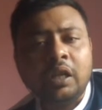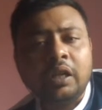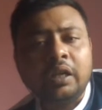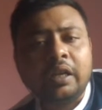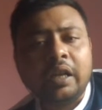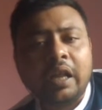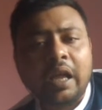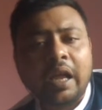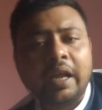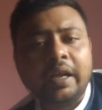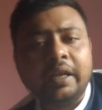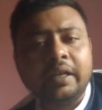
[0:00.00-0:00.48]

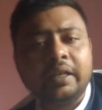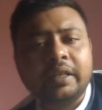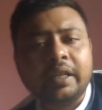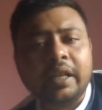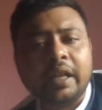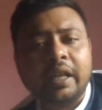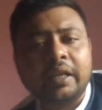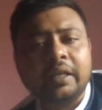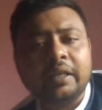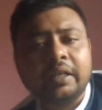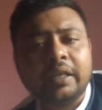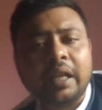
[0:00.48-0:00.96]
knight
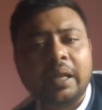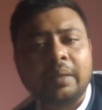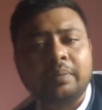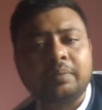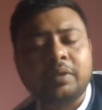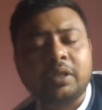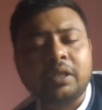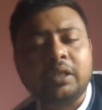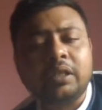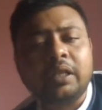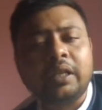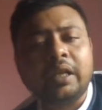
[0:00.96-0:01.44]
can
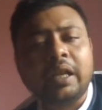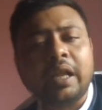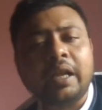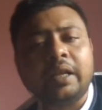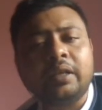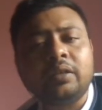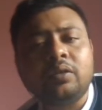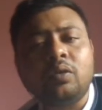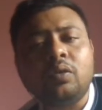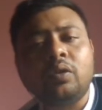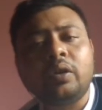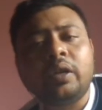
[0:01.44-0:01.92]
capture the
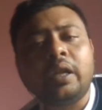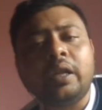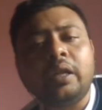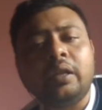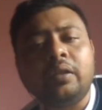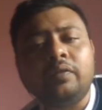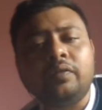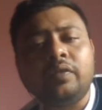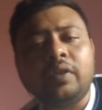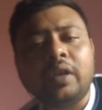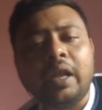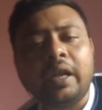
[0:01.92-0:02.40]
knight. Okay,
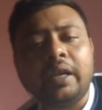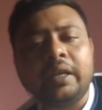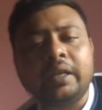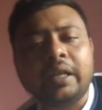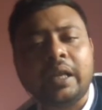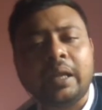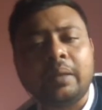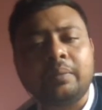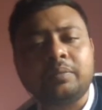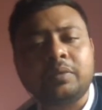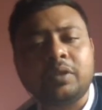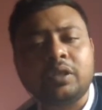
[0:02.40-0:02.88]
knight
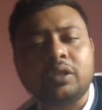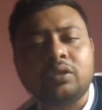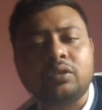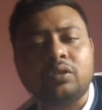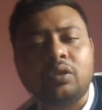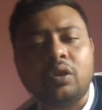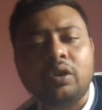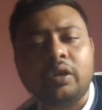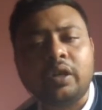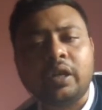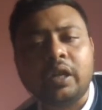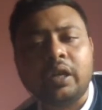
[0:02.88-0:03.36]
captures
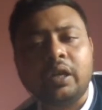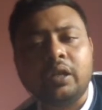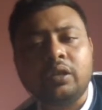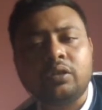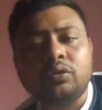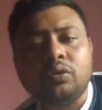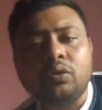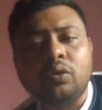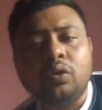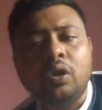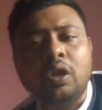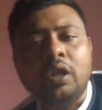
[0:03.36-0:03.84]
not an
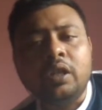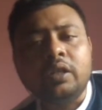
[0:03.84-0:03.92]
issue.